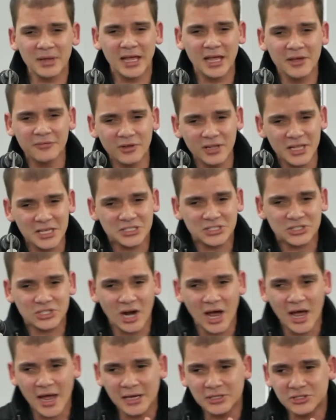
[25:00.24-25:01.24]
evil is
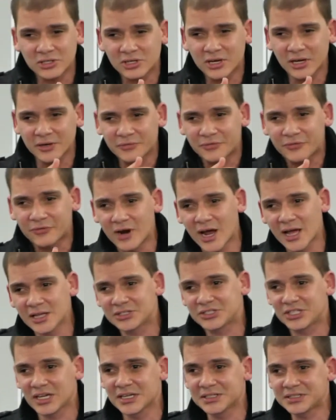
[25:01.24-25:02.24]
trying to
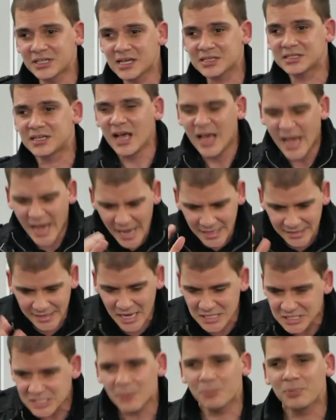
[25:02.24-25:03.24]
confront Jesus, it
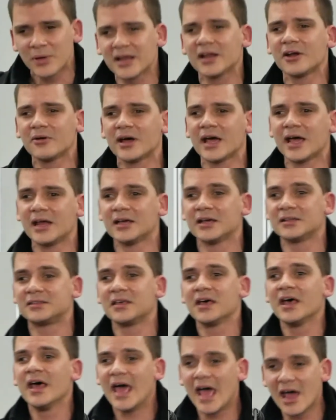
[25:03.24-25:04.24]
gets obliterated.
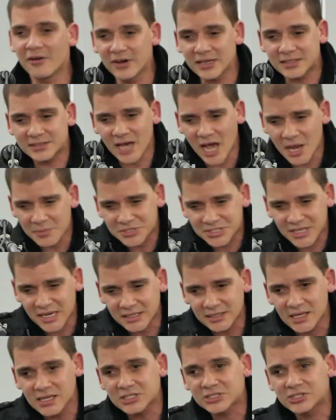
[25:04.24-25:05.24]
Every time
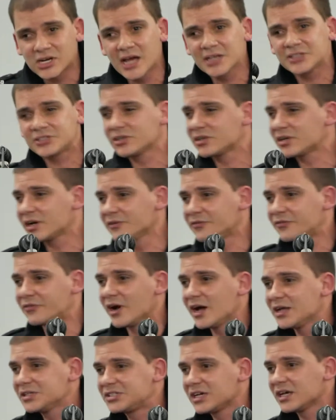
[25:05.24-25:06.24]
sickness tries to
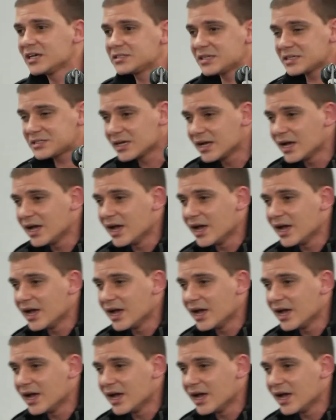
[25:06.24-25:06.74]
confront Jesus,